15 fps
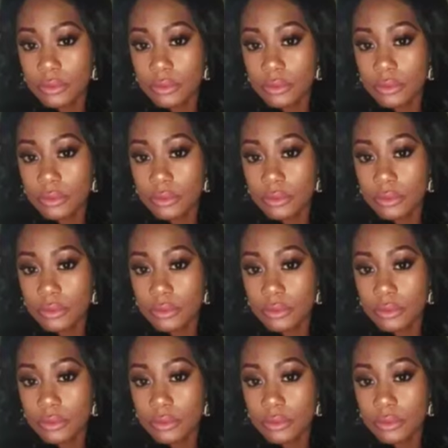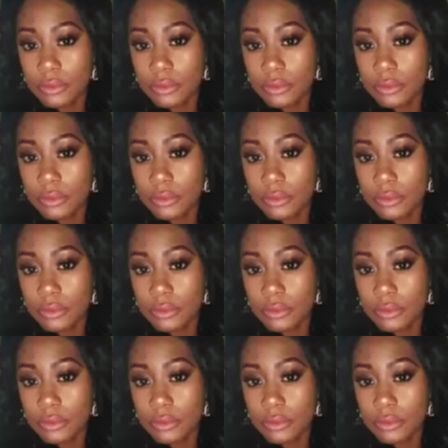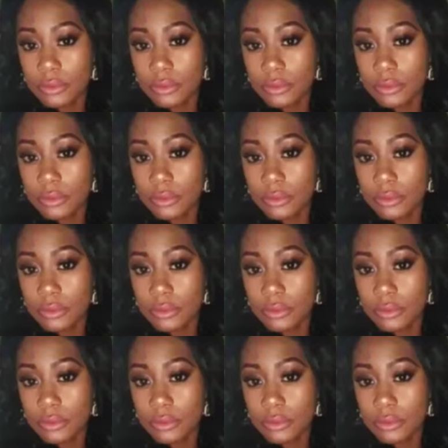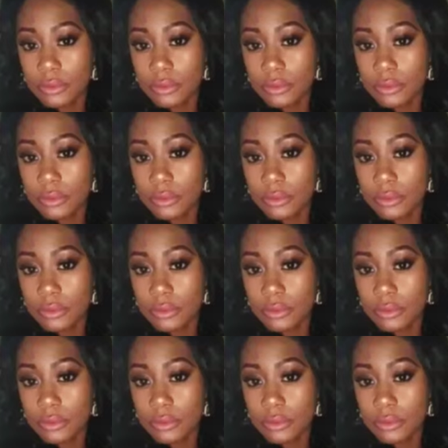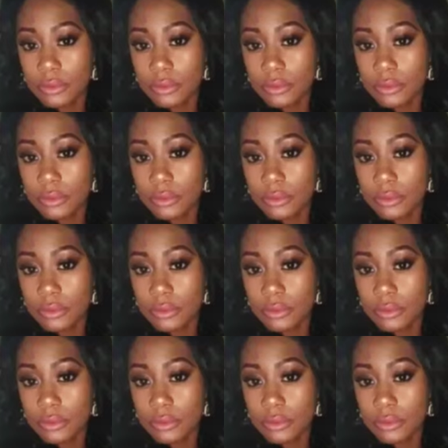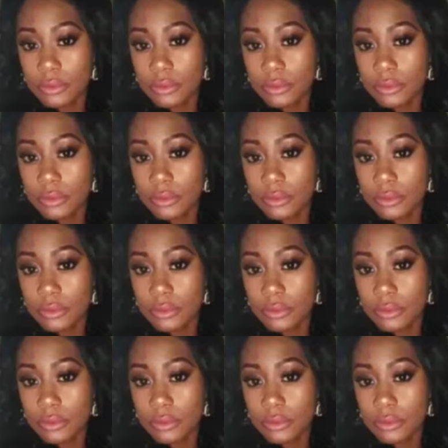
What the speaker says: (no lip movement)